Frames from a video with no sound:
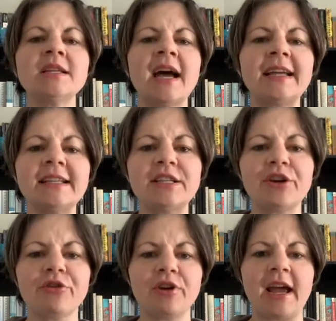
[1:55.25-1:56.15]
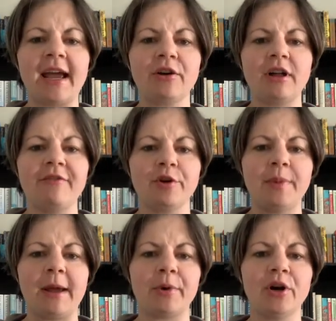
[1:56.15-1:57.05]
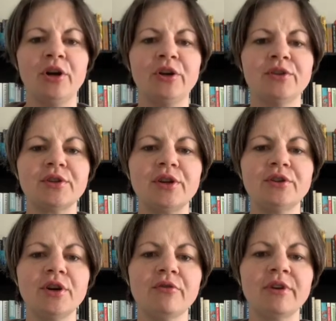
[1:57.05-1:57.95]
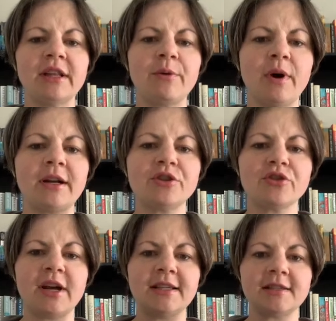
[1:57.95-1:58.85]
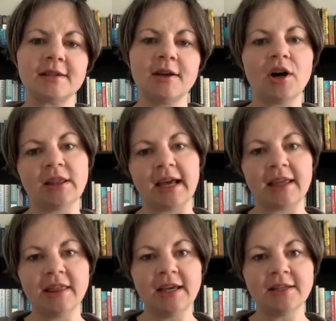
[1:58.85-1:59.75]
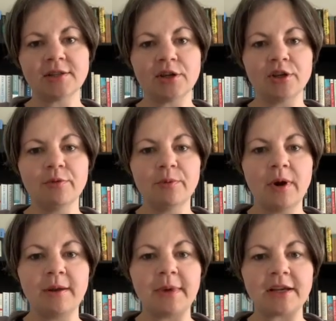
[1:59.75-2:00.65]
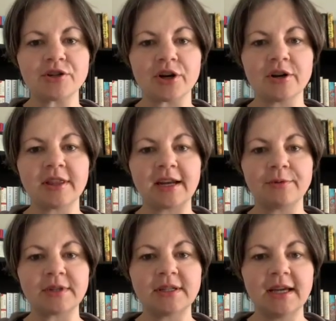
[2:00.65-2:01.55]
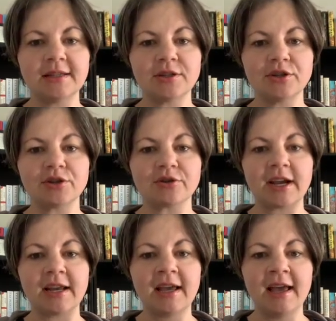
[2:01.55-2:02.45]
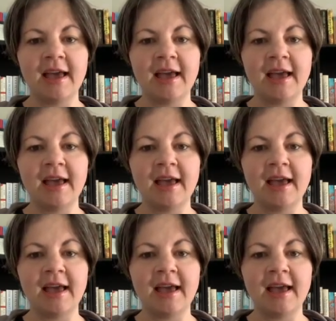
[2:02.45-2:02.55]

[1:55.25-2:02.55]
90-degree angle of your paper. So you don't really want to trace like this. You would want to make sure that it was nice and straight